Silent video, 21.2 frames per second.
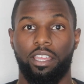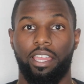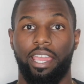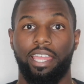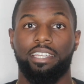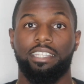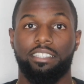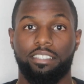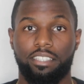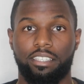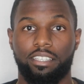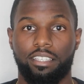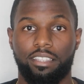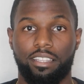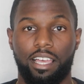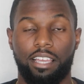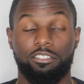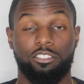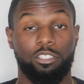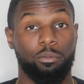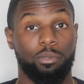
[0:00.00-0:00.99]
anything in
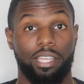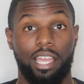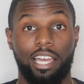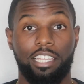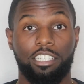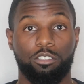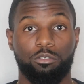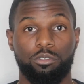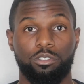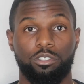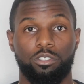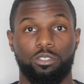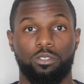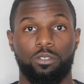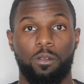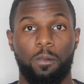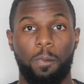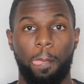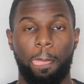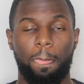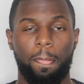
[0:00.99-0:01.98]
life, to be honest with you.
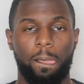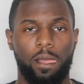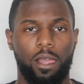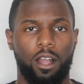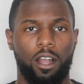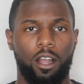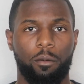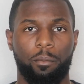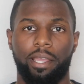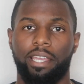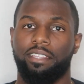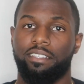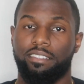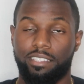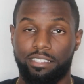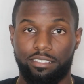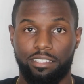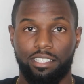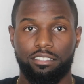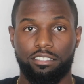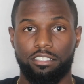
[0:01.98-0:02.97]

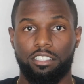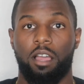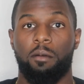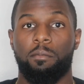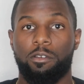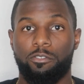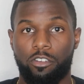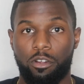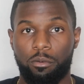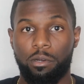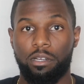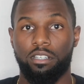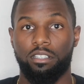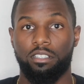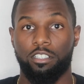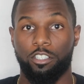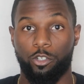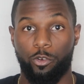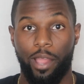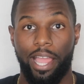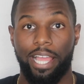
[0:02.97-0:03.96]
And this is coming from a
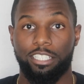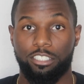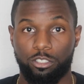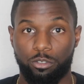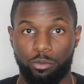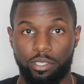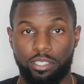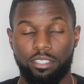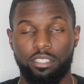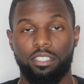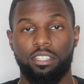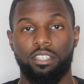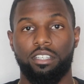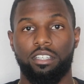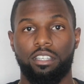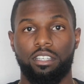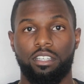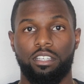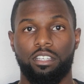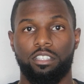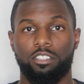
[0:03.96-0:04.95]
graduate.
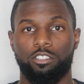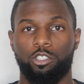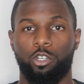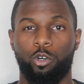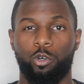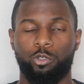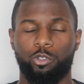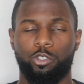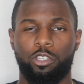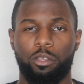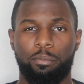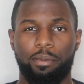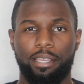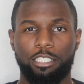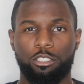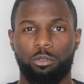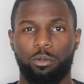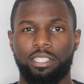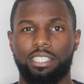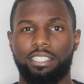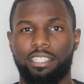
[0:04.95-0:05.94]
So you can pay
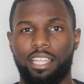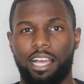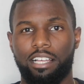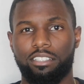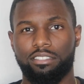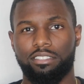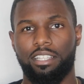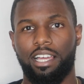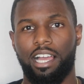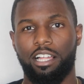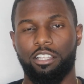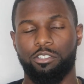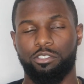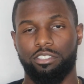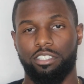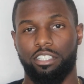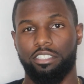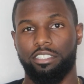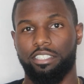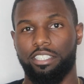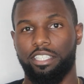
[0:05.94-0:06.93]

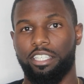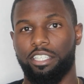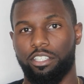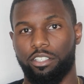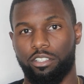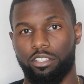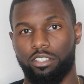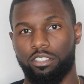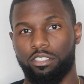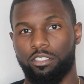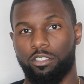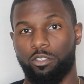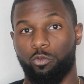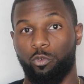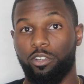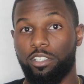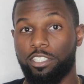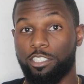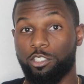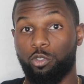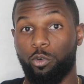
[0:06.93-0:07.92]
$20,000 a year,
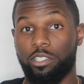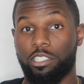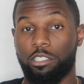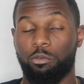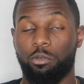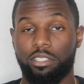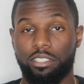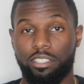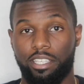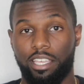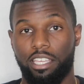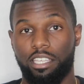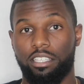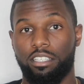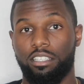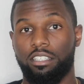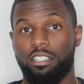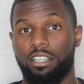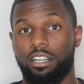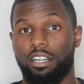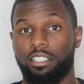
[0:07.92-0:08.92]
really $21K
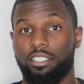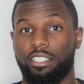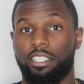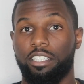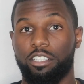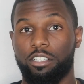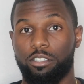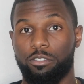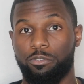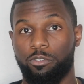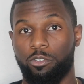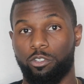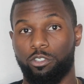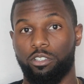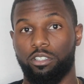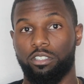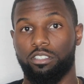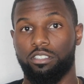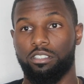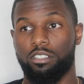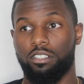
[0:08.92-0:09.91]
a year
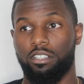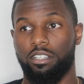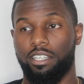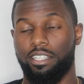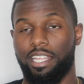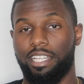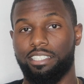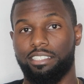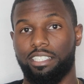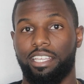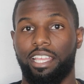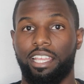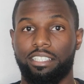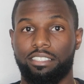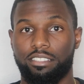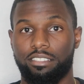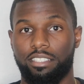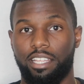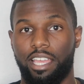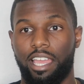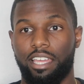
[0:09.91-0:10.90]
for an
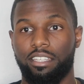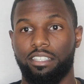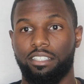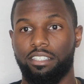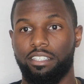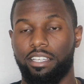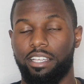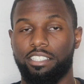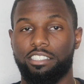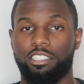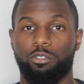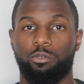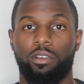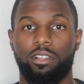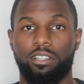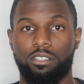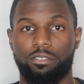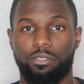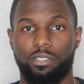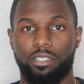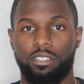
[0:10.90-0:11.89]
education that isn't
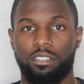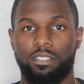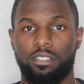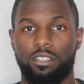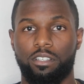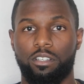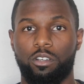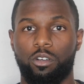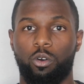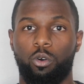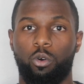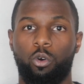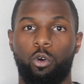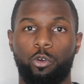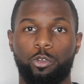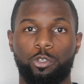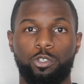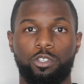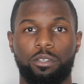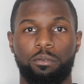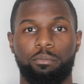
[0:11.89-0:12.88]
relevant.
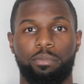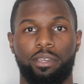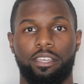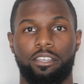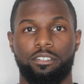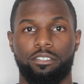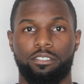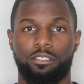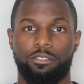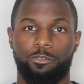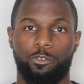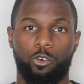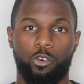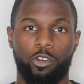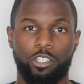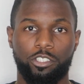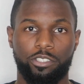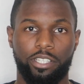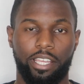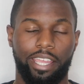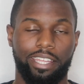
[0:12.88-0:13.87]
Or you can pay
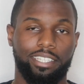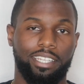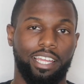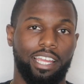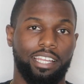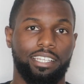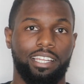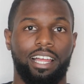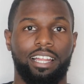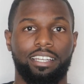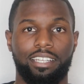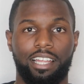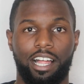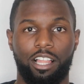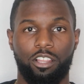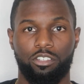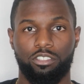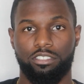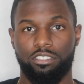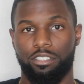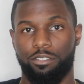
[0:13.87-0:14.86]

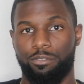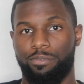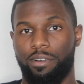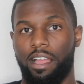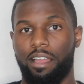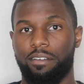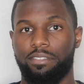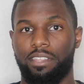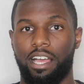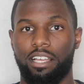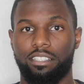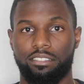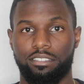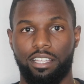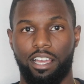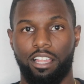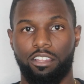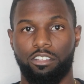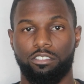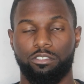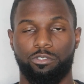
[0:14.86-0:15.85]
$499 to
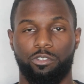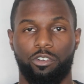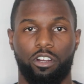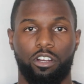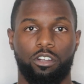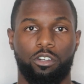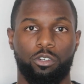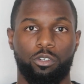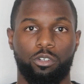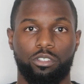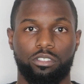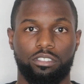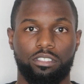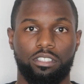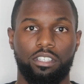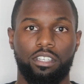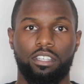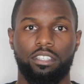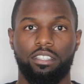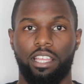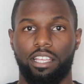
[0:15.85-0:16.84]
$5,000 for a course
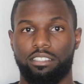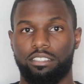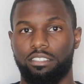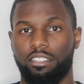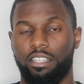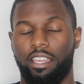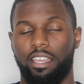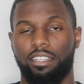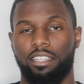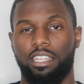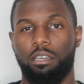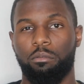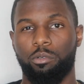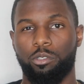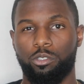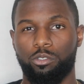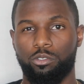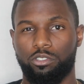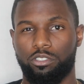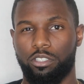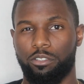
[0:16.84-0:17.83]
that's gonna enable
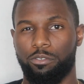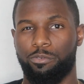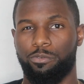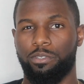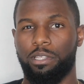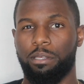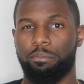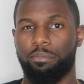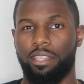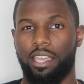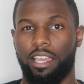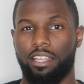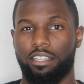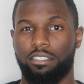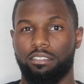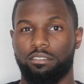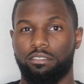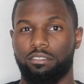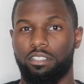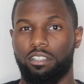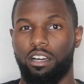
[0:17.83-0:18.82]
you to flip
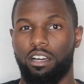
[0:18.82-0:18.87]
that